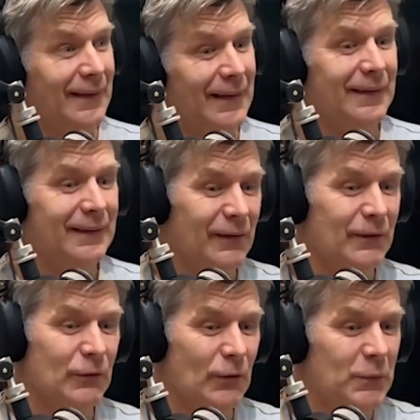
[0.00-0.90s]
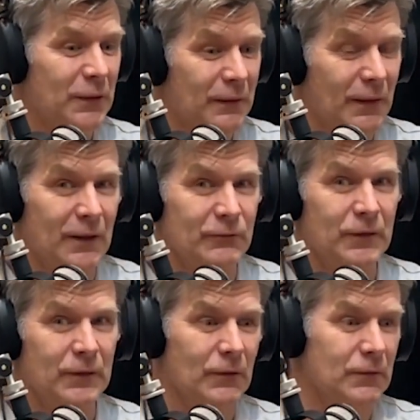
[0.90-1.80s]
And like a minute and a half
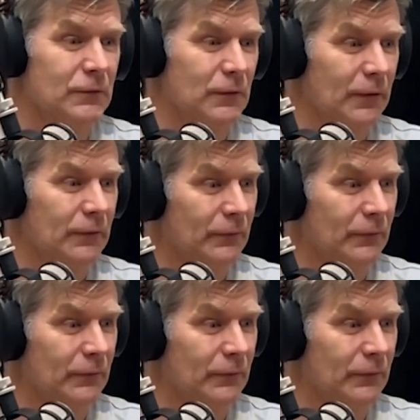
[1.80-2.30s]
in, the owner's lying